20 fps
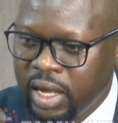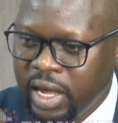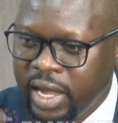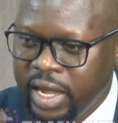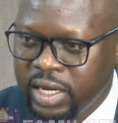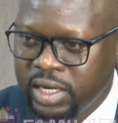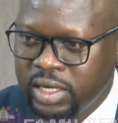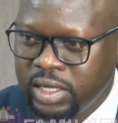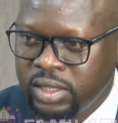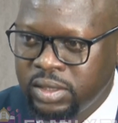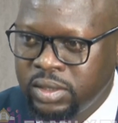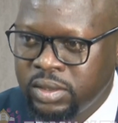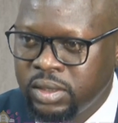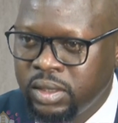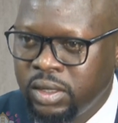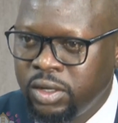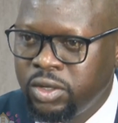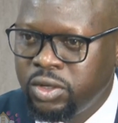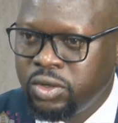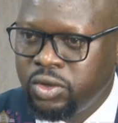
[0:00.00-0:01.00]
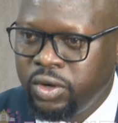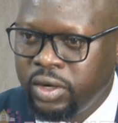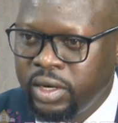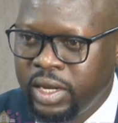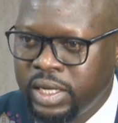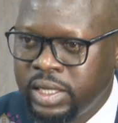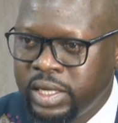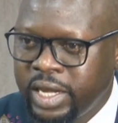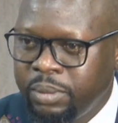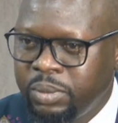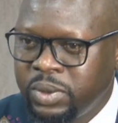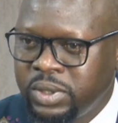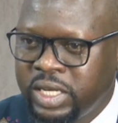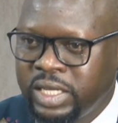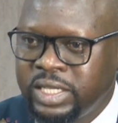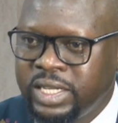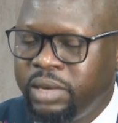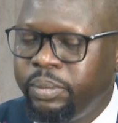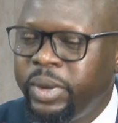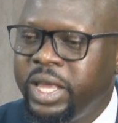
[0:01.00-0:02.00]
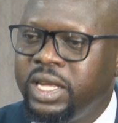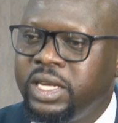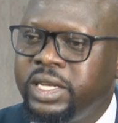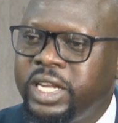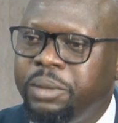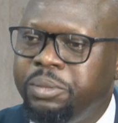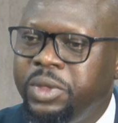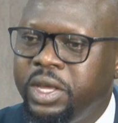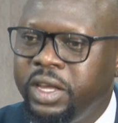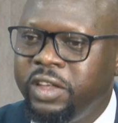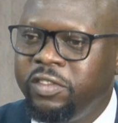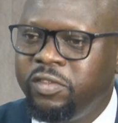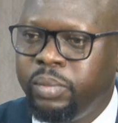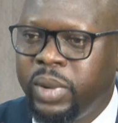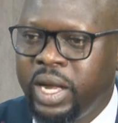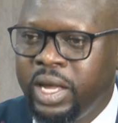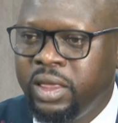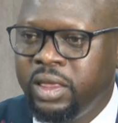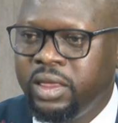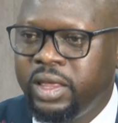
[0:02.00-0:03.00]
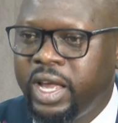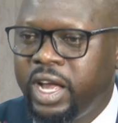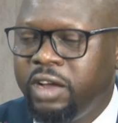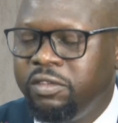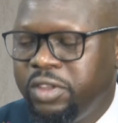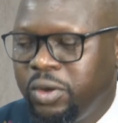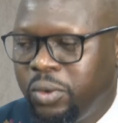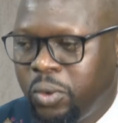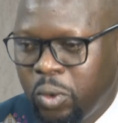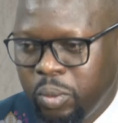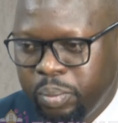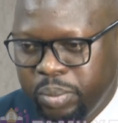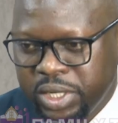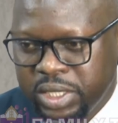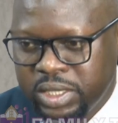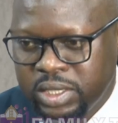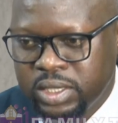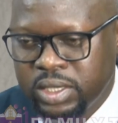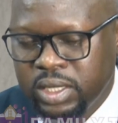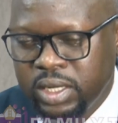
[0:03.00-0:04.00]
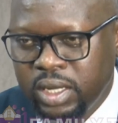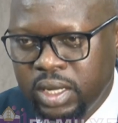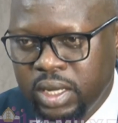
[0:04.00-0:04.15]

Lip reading: IDs during that time, such that by the time they give birth, they have the complete